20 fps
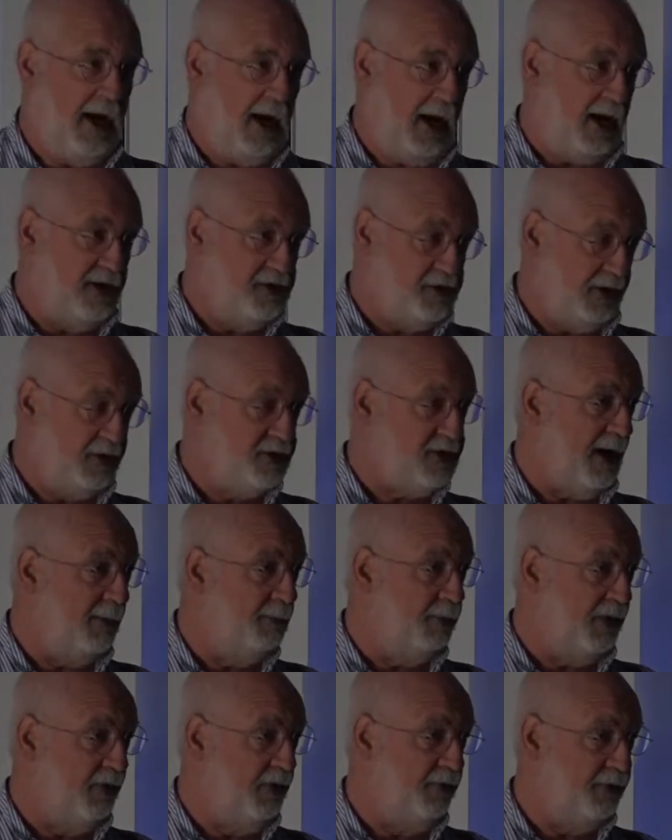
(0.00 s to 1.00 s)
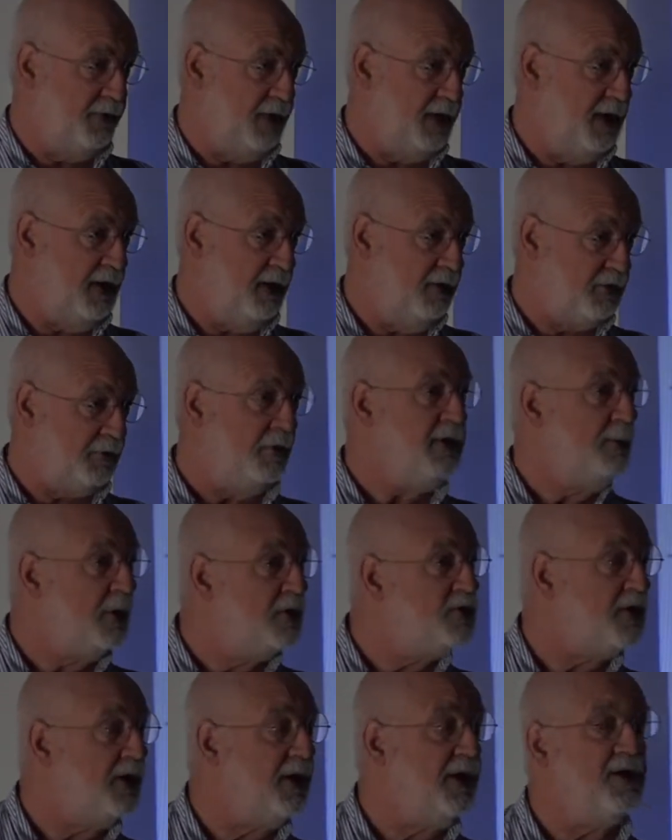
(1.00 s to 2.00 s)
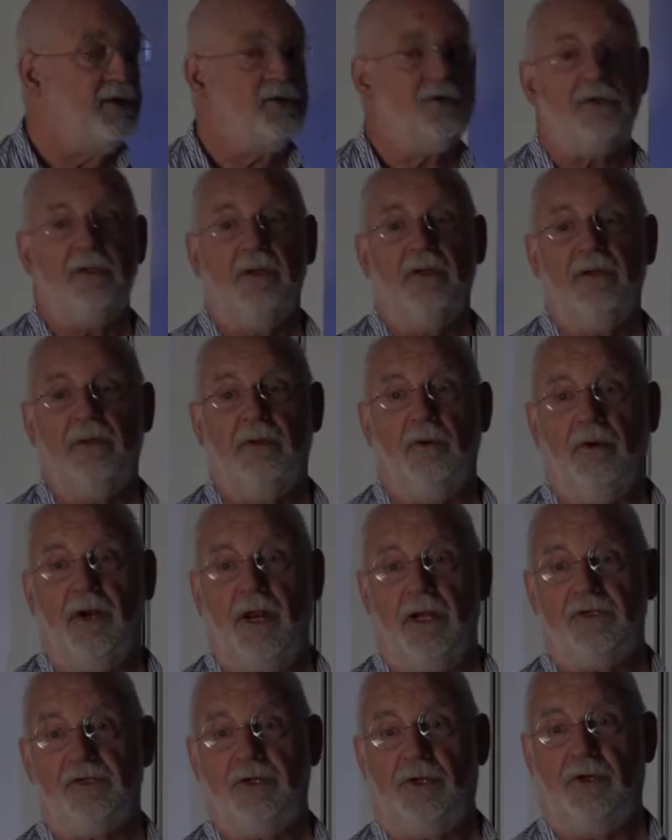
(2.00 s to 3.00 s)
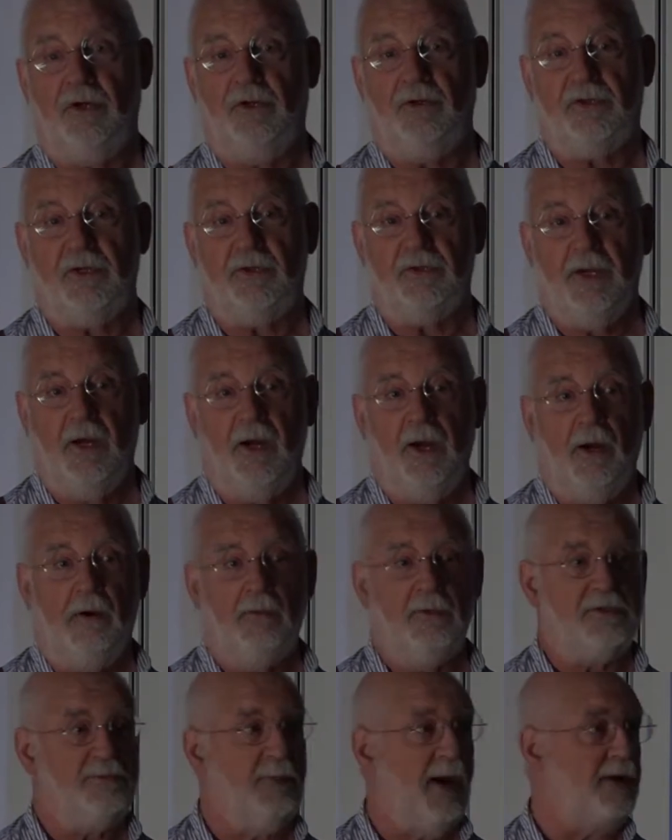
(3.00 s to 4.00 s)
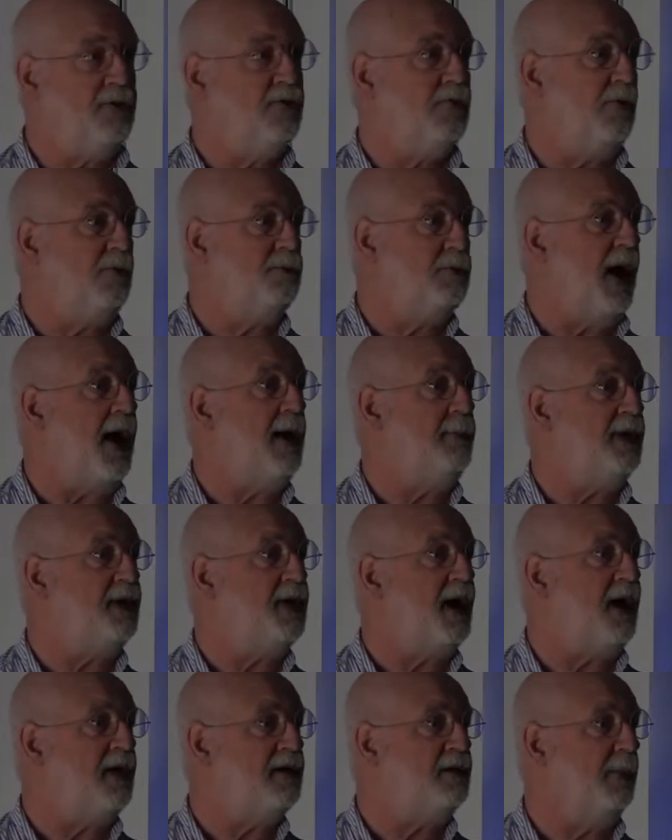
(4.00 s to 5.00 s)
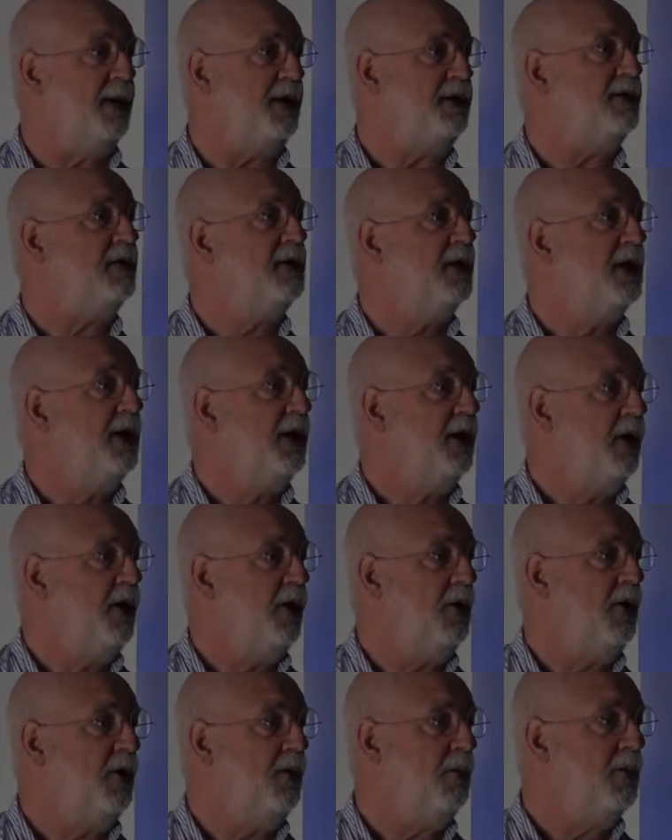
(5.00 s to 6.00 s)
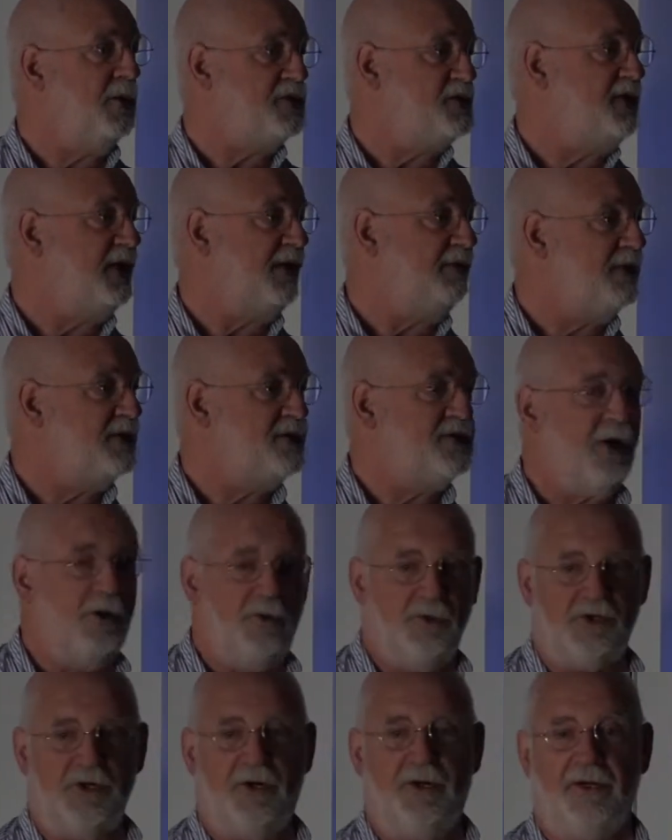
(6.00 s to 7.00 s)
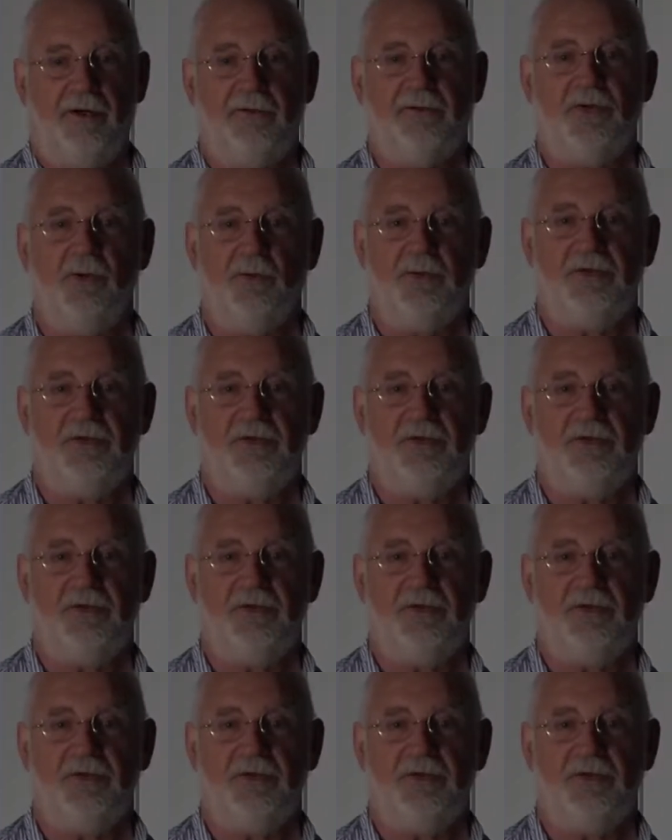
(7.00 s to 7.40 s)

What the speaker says: as an example of the 3 mutineers that were executed, was a man called Muhammad Ahmed, who wasn't even a soldier. He was an